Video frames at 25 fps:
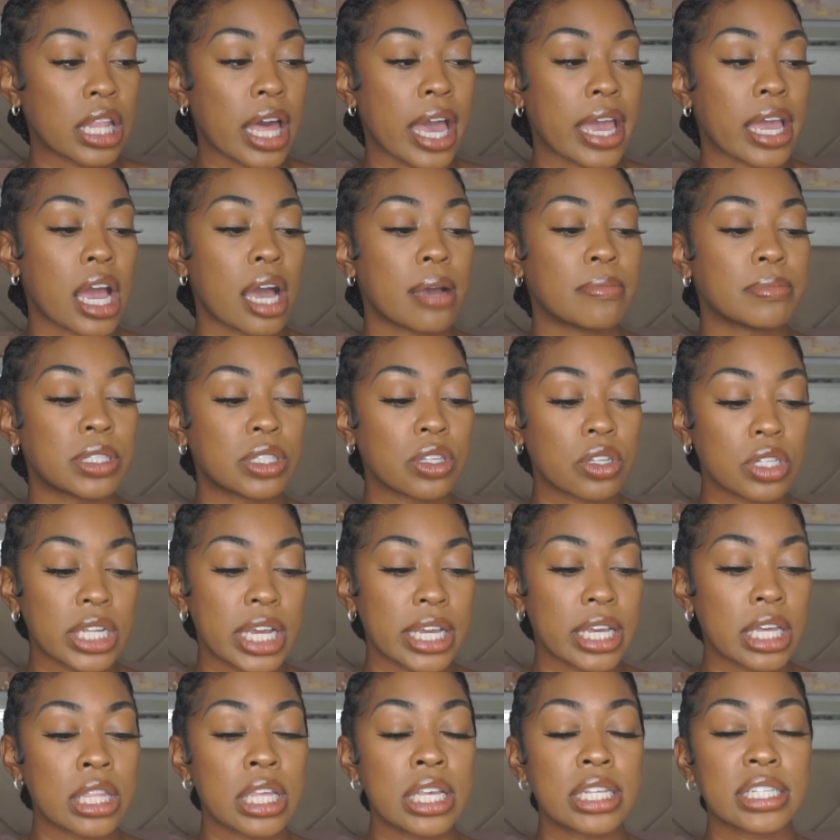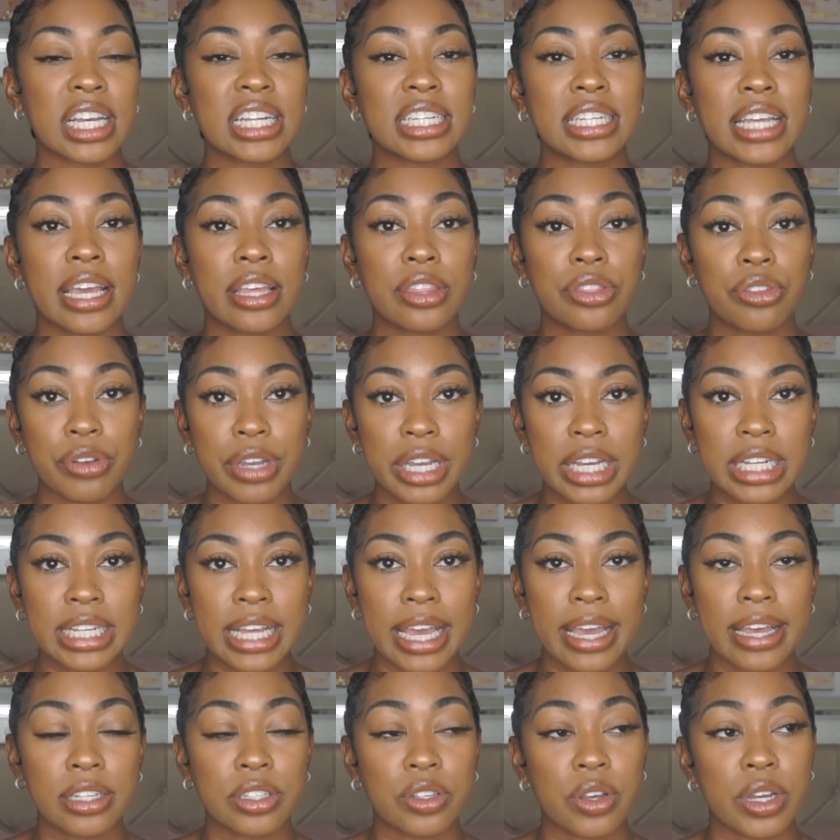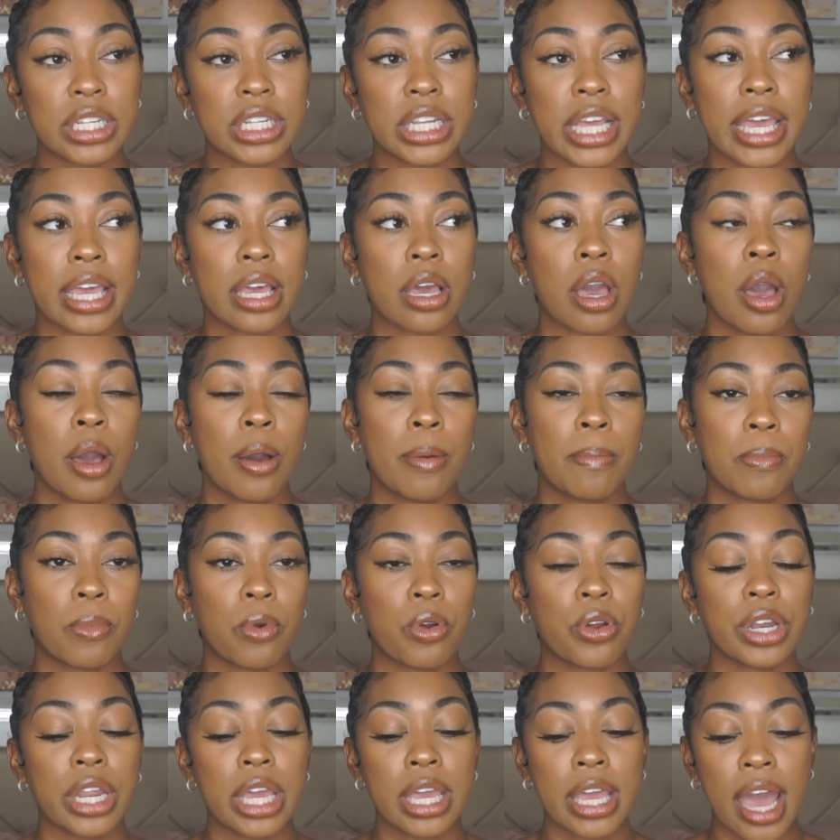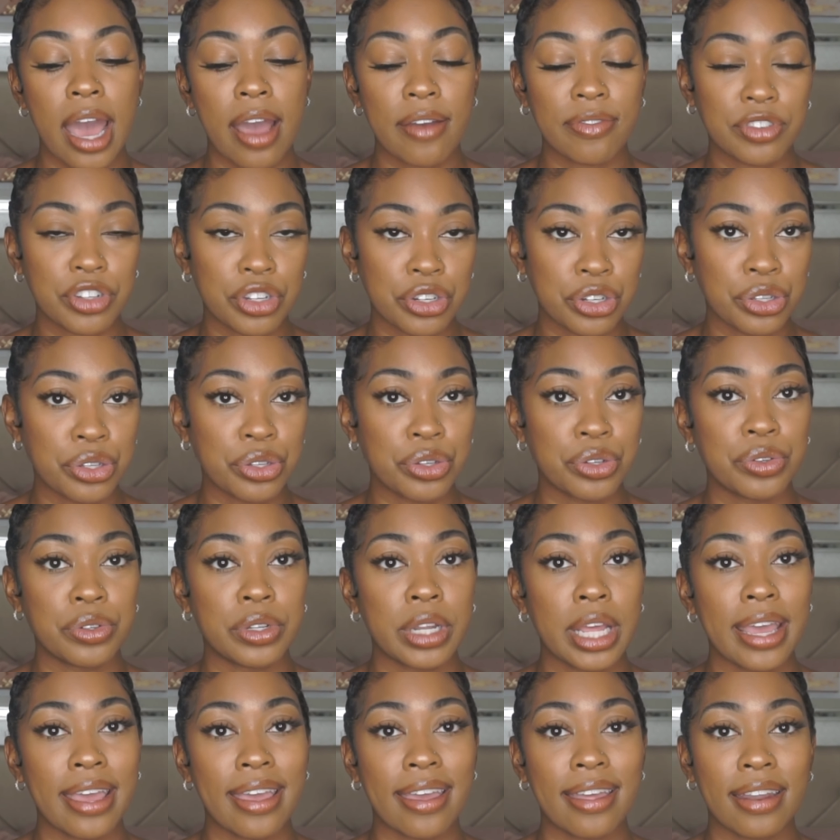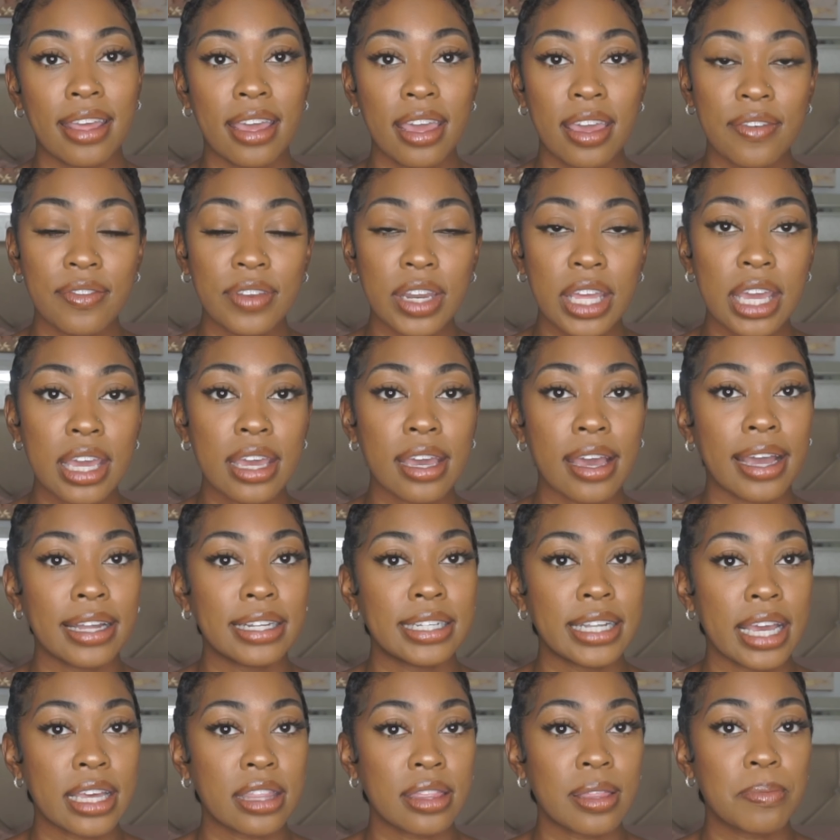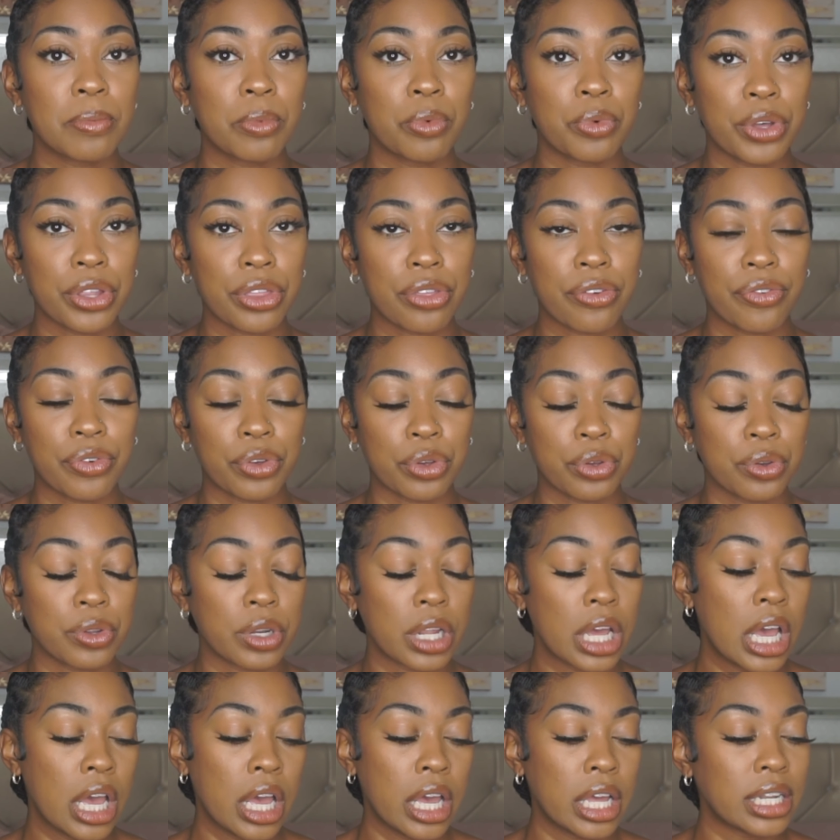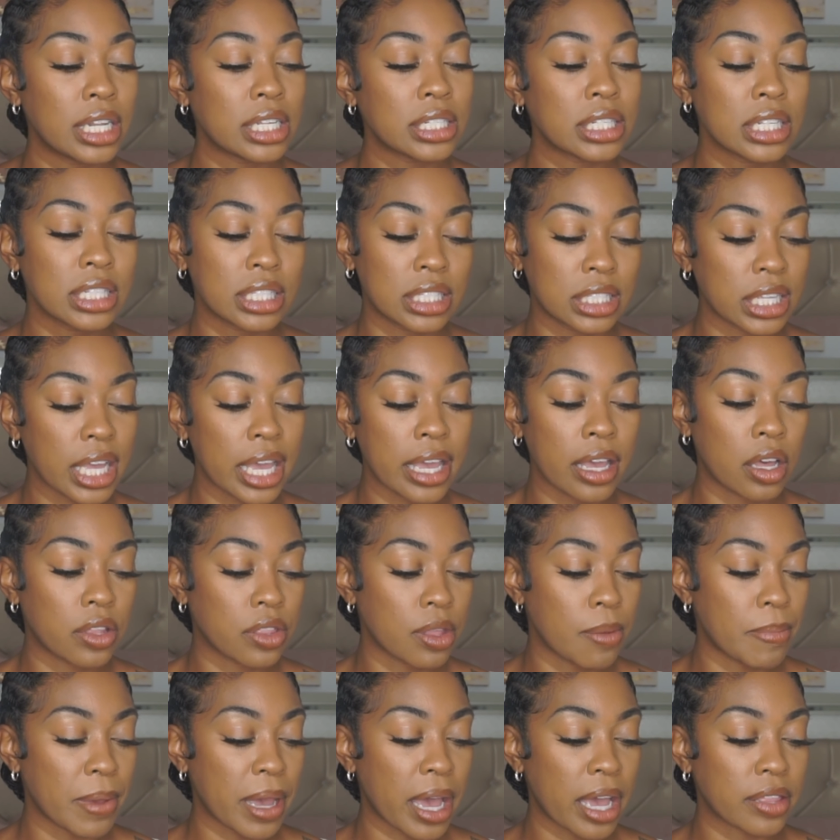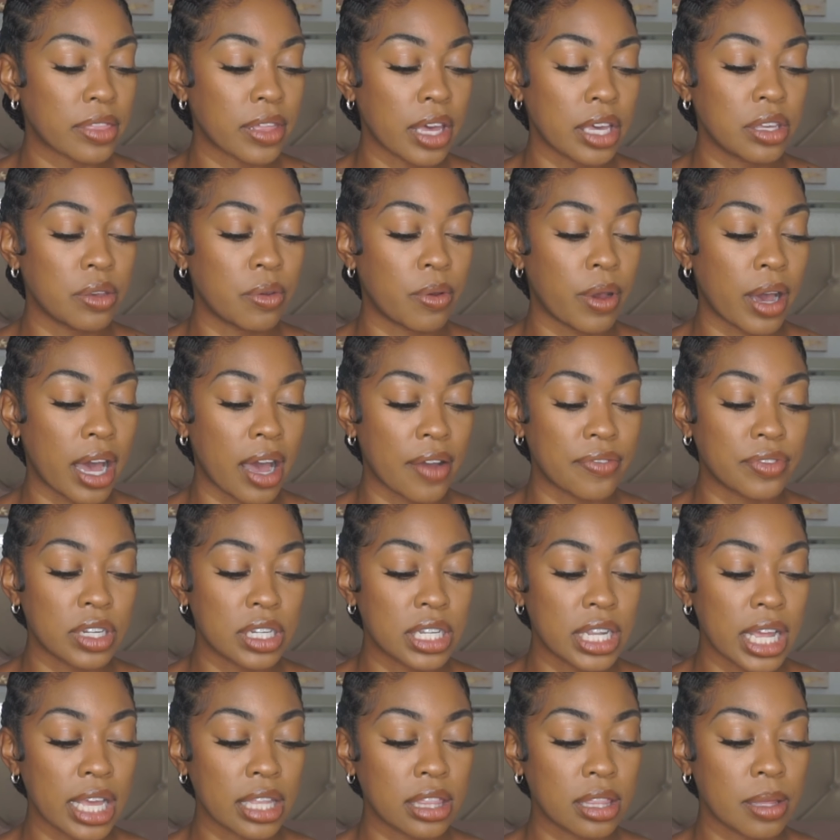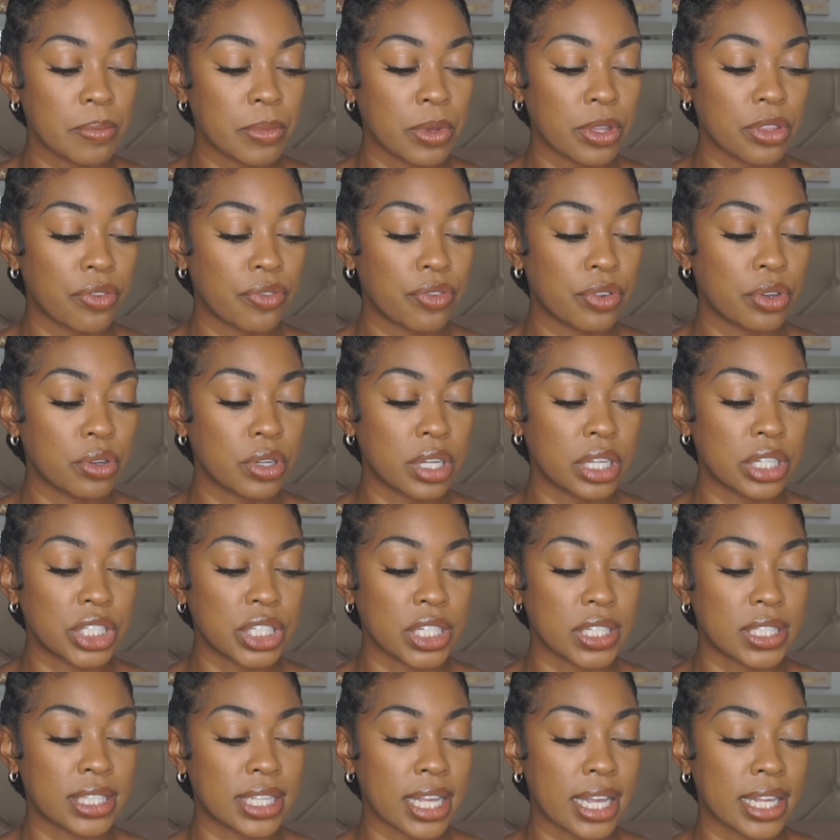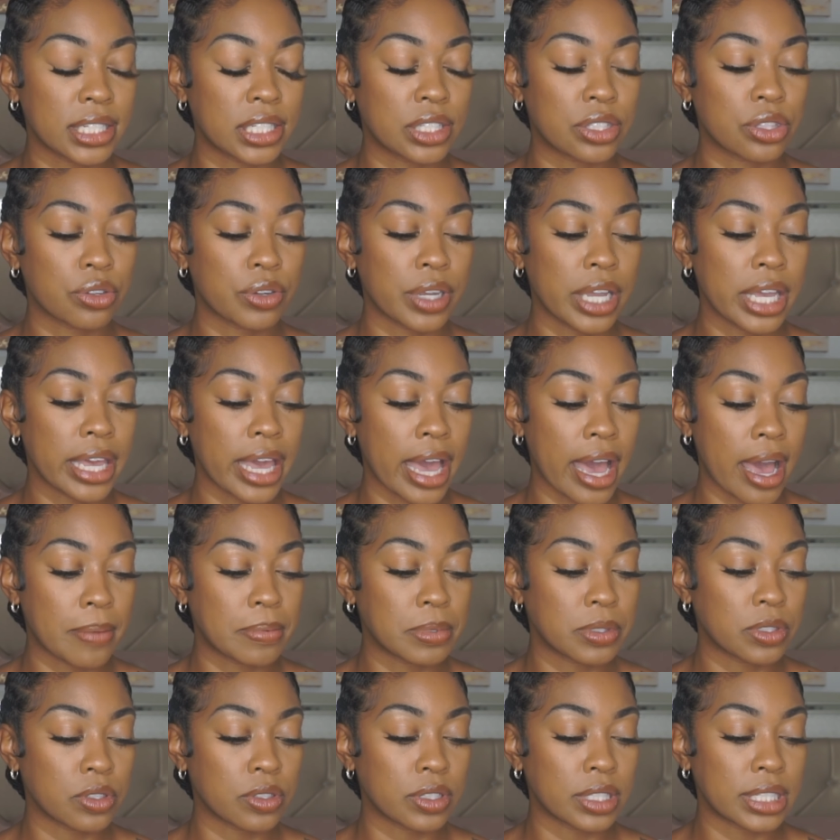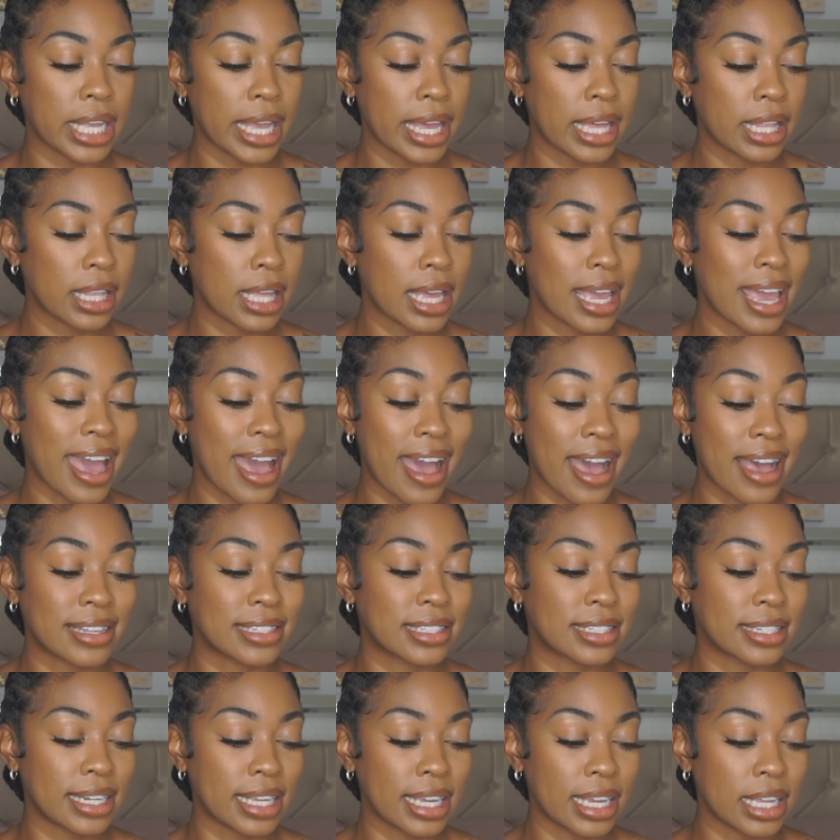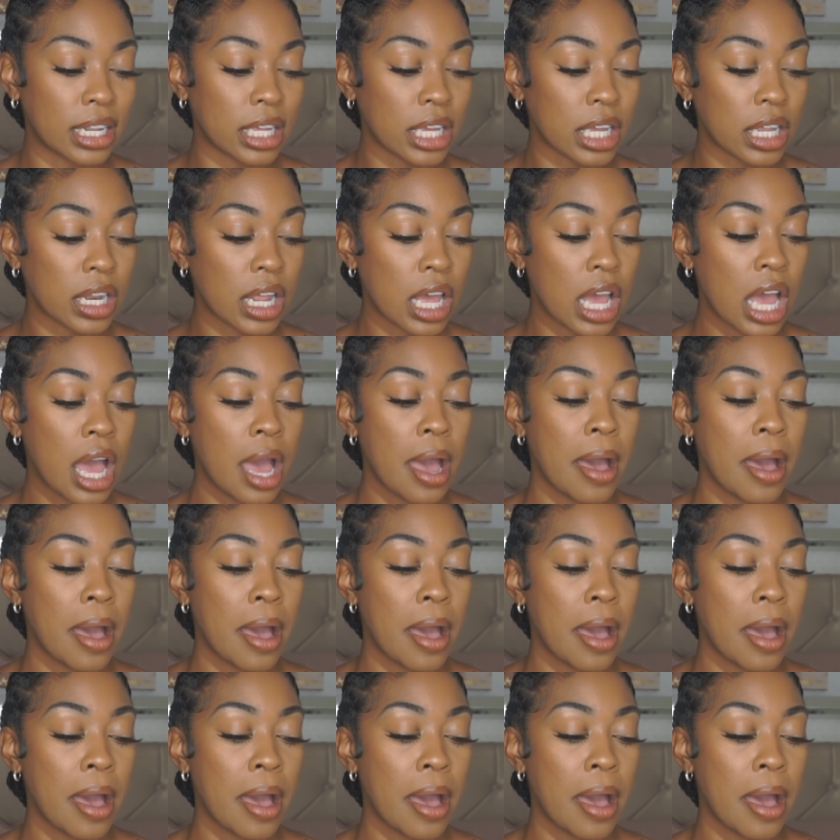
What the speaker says: Like I'm still taking these. I take 3 a day, so I take morning, afternoon, and evening. I take them with food. It doesn't state on the back that you have to take them with food. It just says 3 capsules daily as needed.